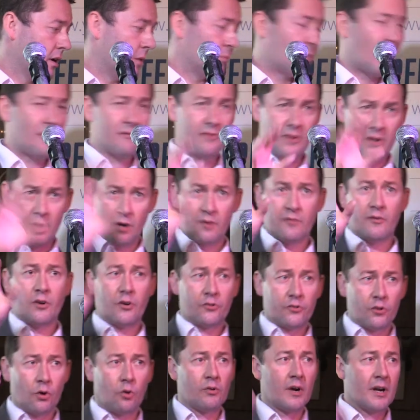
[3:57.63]
And Bradford
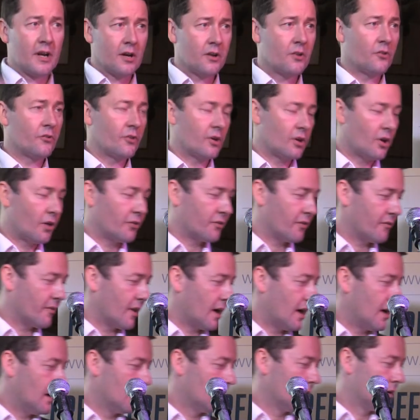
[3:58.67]
University already does a lot of
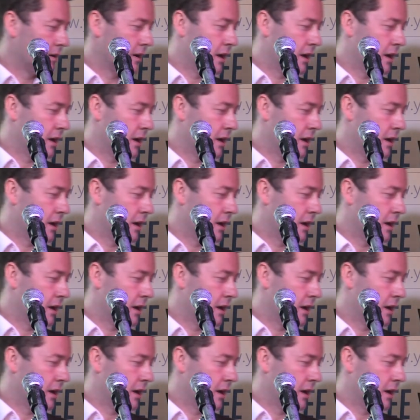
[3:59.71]
that.